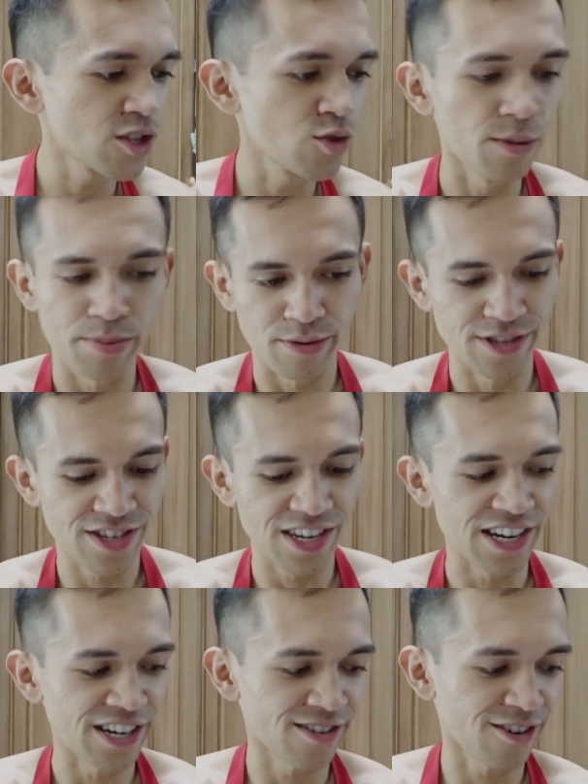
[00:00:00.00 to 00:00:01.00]
the Prince
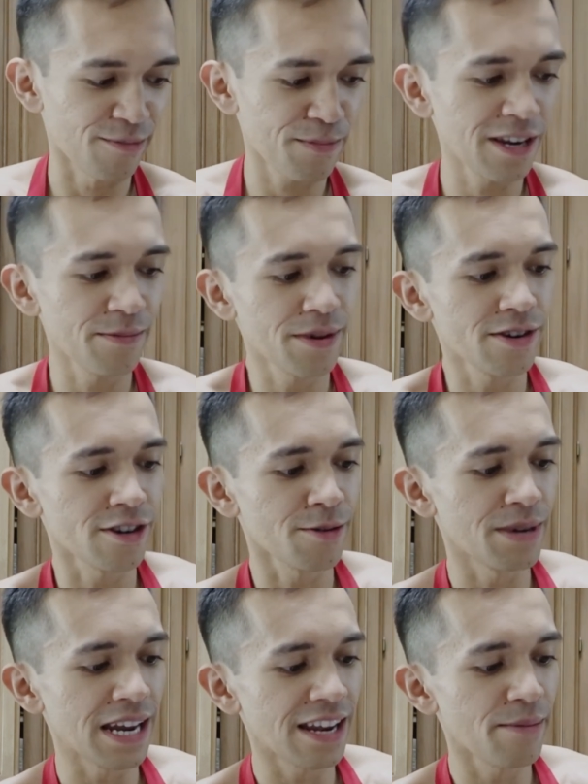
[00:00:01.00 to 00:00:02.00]
here, our peanut butter banana